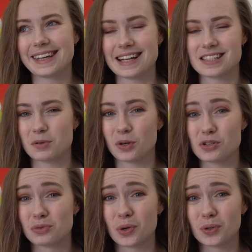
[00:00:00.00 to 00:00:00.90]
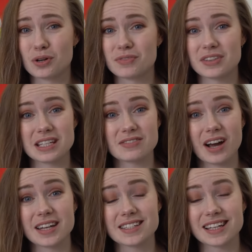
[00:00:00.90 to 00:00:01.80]
guess I'm going to roll over These
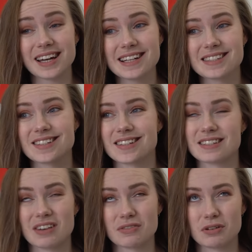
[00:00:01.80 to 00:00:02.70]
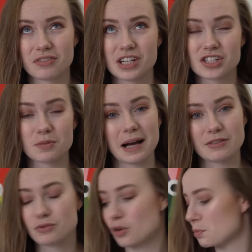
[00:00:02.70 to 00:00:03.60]
Violent Delights because if I've not finished them I
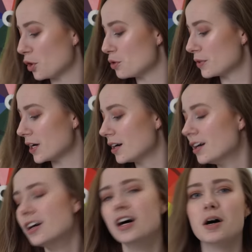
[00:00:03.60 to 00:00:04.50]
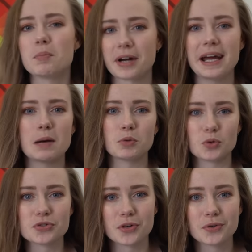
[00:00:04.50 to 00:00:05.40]
have to roll them over, but I am
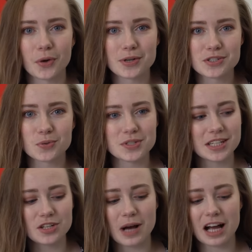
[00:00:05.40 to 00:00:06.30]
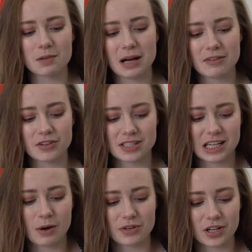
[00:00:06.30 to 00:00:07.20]
also going to continue Aftermath because
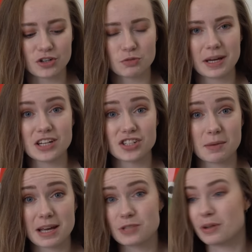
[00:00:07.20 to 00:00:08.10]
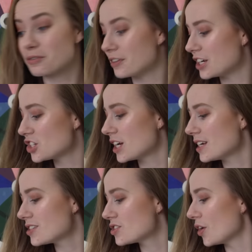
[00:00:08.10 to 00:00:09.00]
now I've read 100 pages I may as well finish
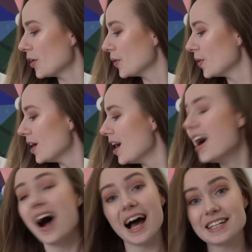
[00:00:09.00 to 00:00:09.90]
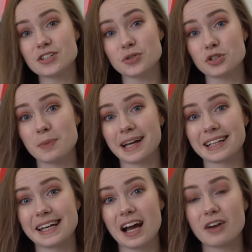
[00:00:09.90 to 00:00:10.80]
it. So I didn't do too
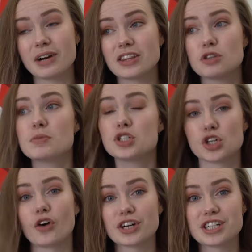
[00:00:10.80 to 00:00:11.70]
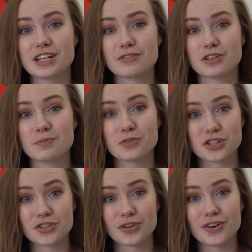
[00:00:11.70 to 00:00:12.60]
badly. I read the majority of them for
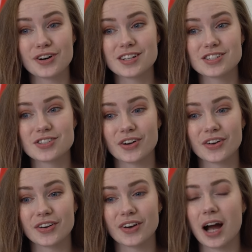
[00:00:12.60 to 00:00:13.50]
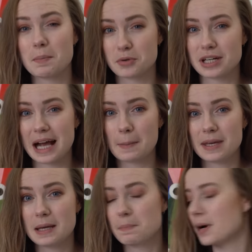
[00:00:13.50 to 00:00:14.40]
sure, so I'm pretty
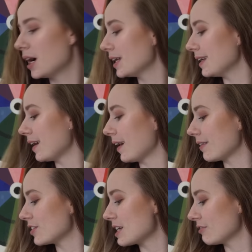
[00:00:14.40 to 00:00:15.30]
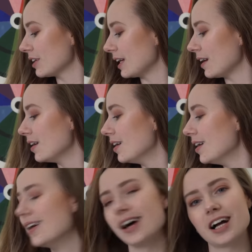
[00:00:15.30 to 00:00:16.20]
happy, but yeah, there are definitely
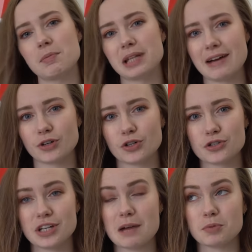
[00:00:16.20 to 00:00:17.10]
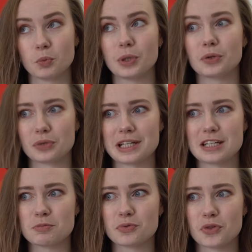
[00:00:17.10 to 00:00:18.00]
a couple I haven't got to yet but will
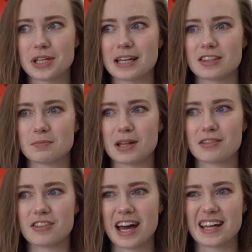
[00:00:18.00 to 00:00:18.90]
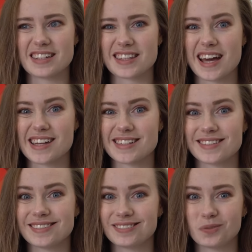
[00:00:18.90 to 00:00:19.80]
read before the end of the month, and
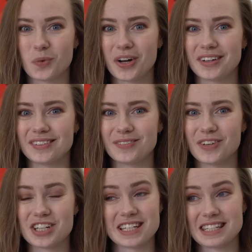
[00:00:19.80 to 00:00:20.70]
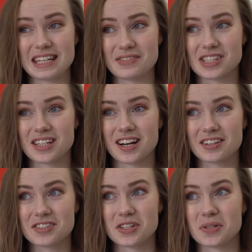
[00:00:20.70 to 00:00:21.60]
then one which I didn't even
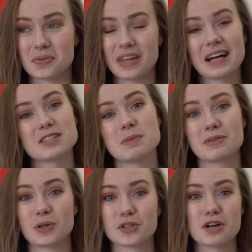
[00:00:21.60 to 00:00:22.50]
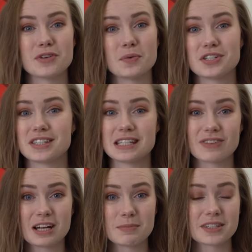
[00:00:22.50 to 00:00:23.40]
start. So that's being rolled over, which is These
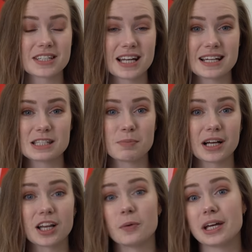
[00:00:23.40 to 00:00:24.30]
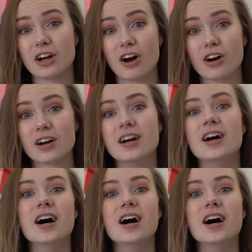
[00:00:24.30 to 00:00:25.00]
Violent Delights by Chloe Gong.